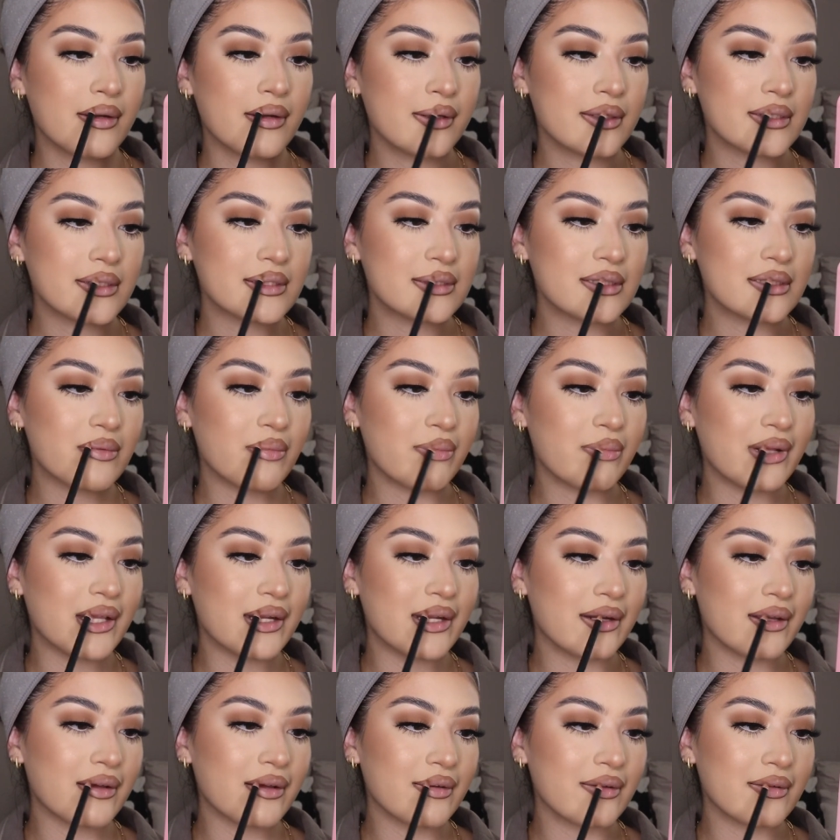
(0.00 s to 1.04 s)
just to blend
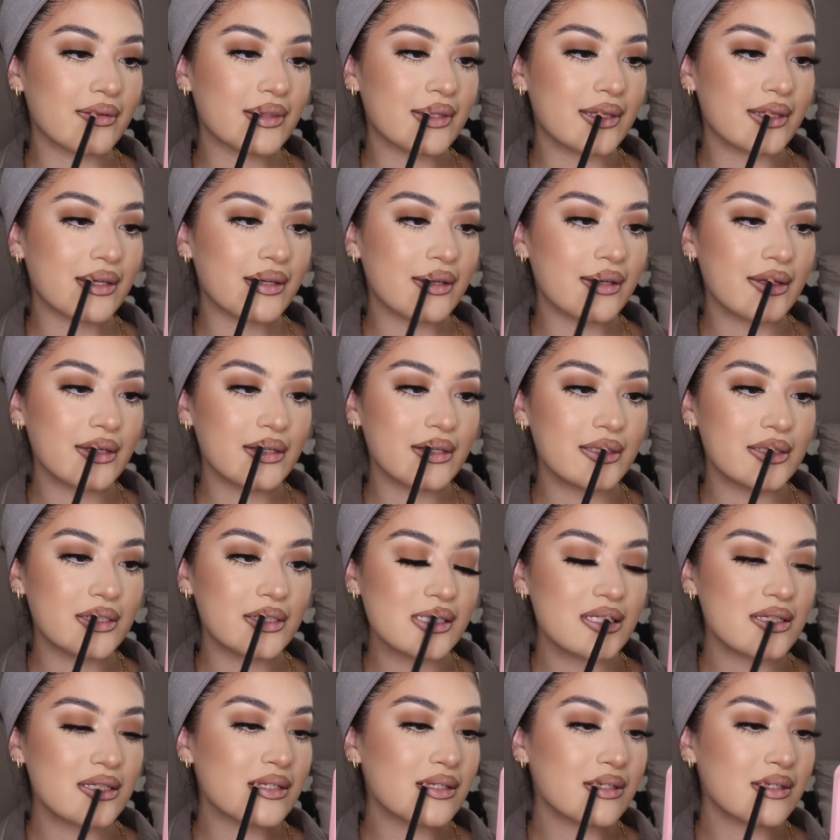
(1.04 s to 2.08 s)
out the
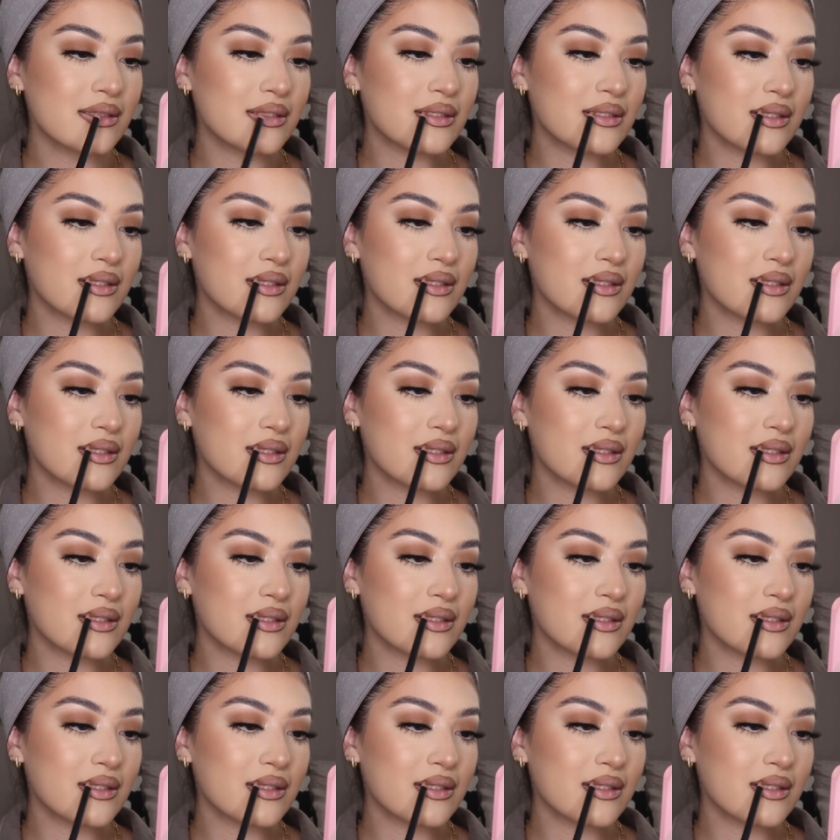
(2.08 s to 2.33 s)
edges.